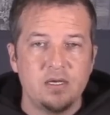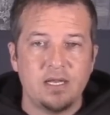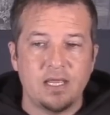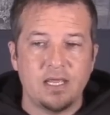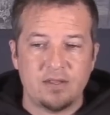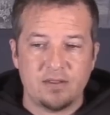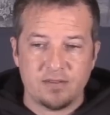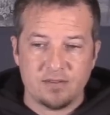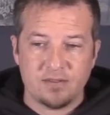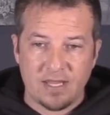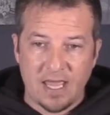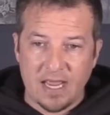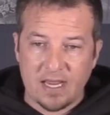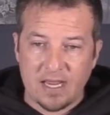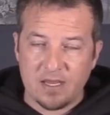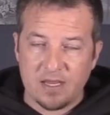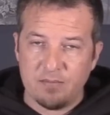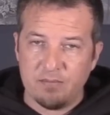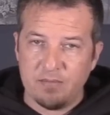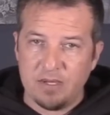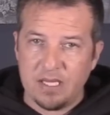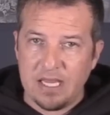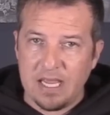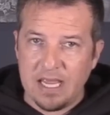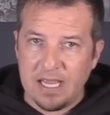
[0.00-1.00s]
Now, that
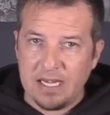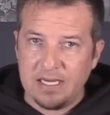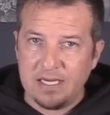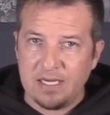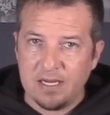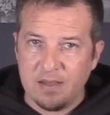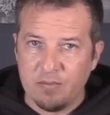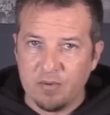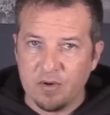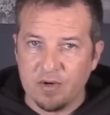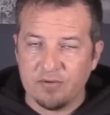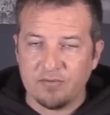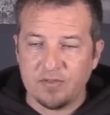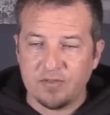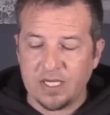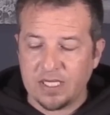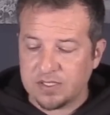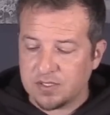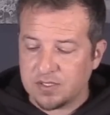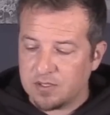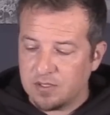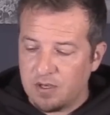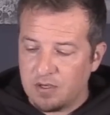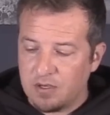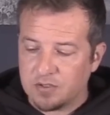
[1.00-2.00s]
can be any number of
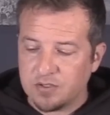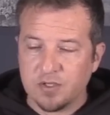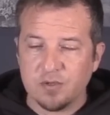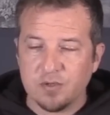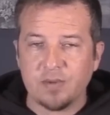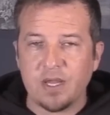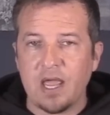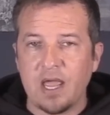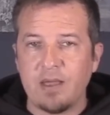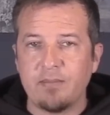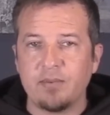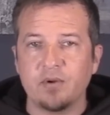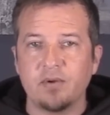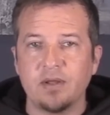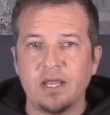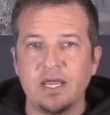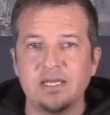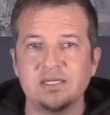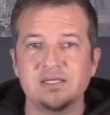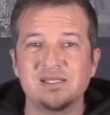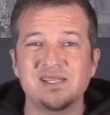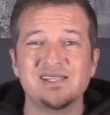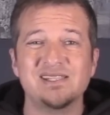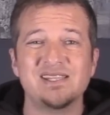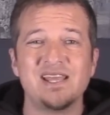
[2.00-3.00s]
things. Long term capital
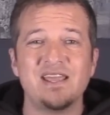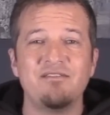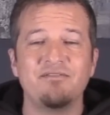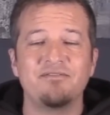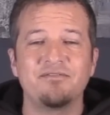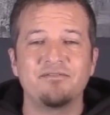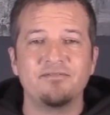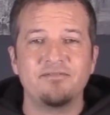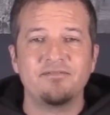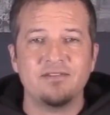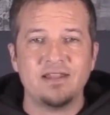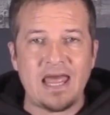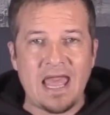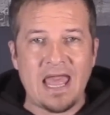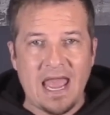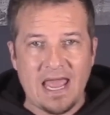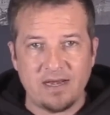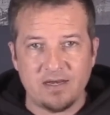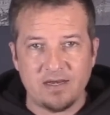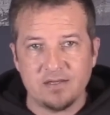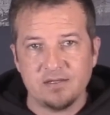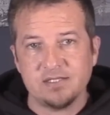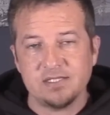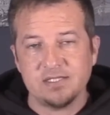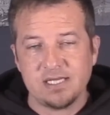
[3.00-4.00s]
gains is a
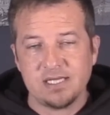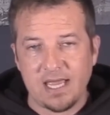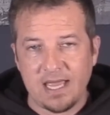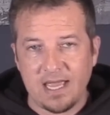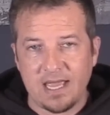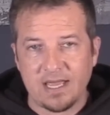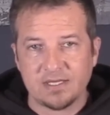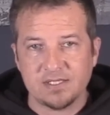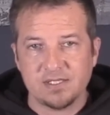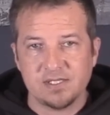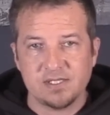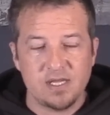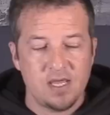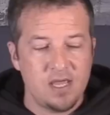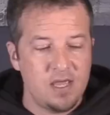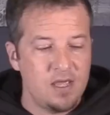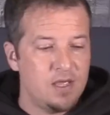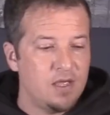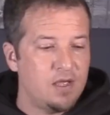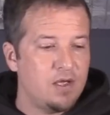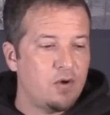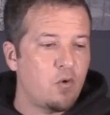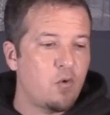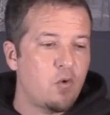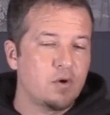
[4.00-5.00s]
flat tax,
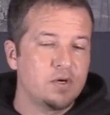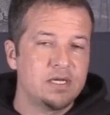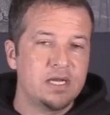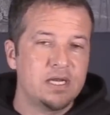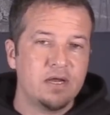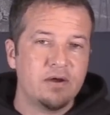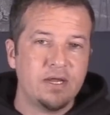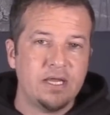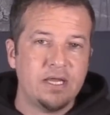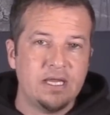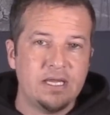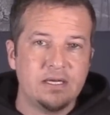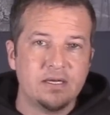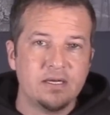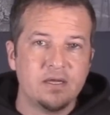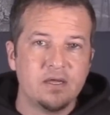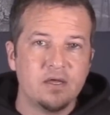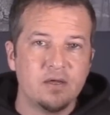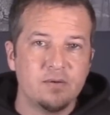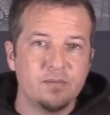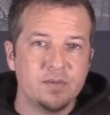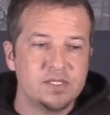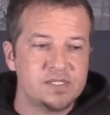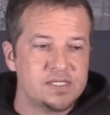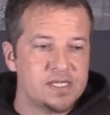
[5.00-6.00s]
ordinary
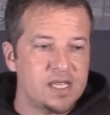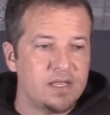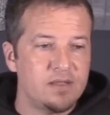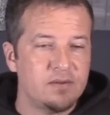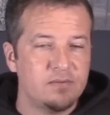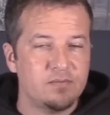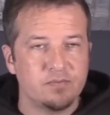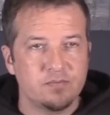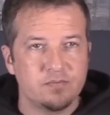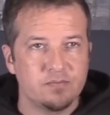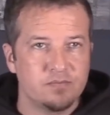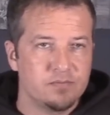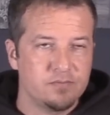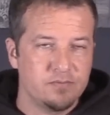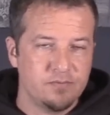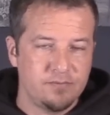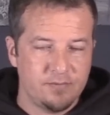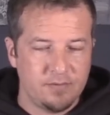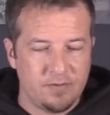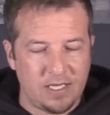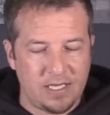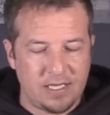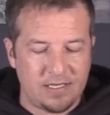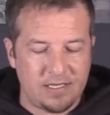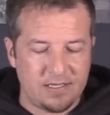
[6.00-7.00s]
income is a
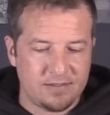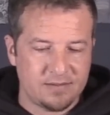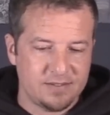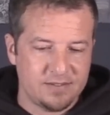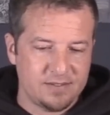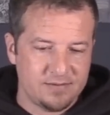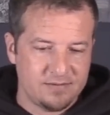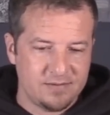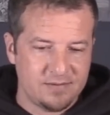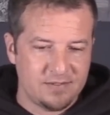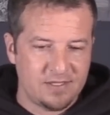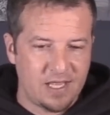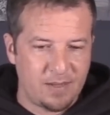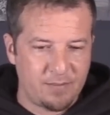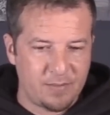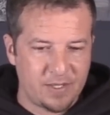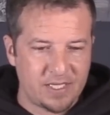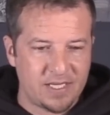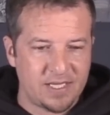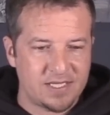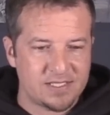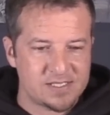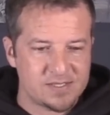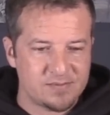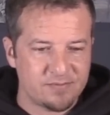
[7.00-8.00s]
uh, I'm going
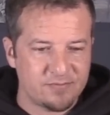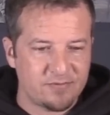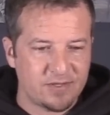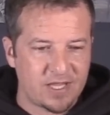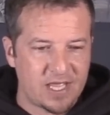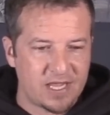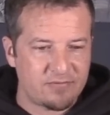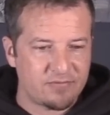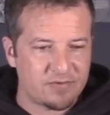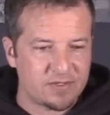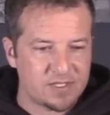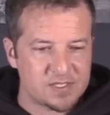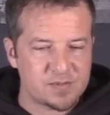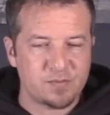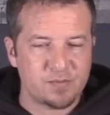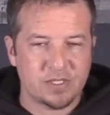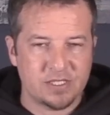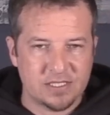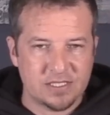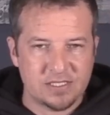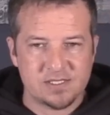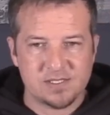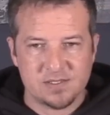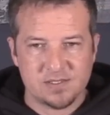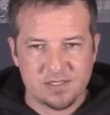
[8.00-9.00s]
to get some flack for this,
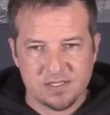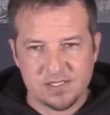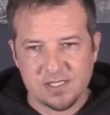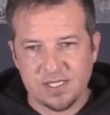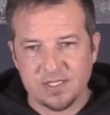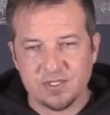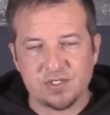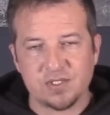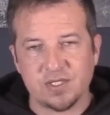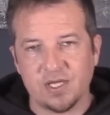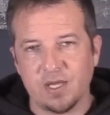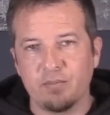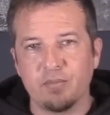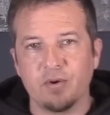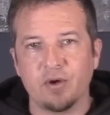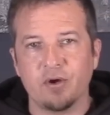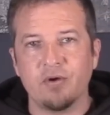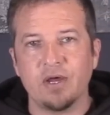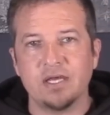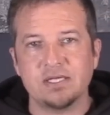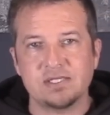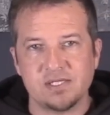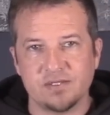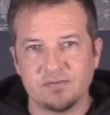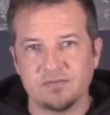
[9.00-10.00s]
but it's essentially a
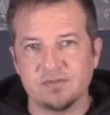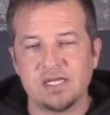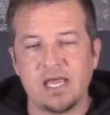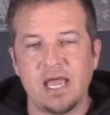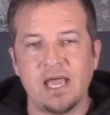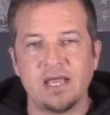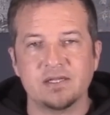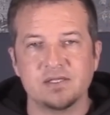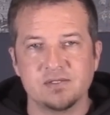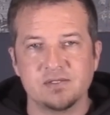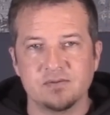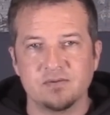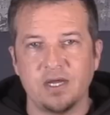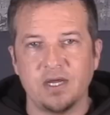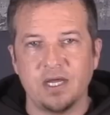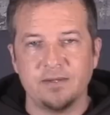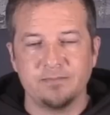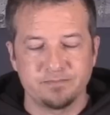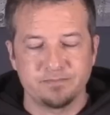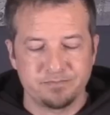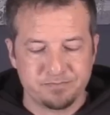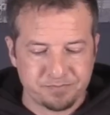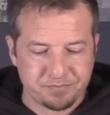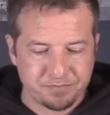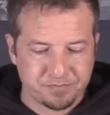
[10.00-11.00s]
progressive tax,
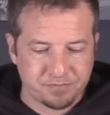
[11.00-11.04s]
right?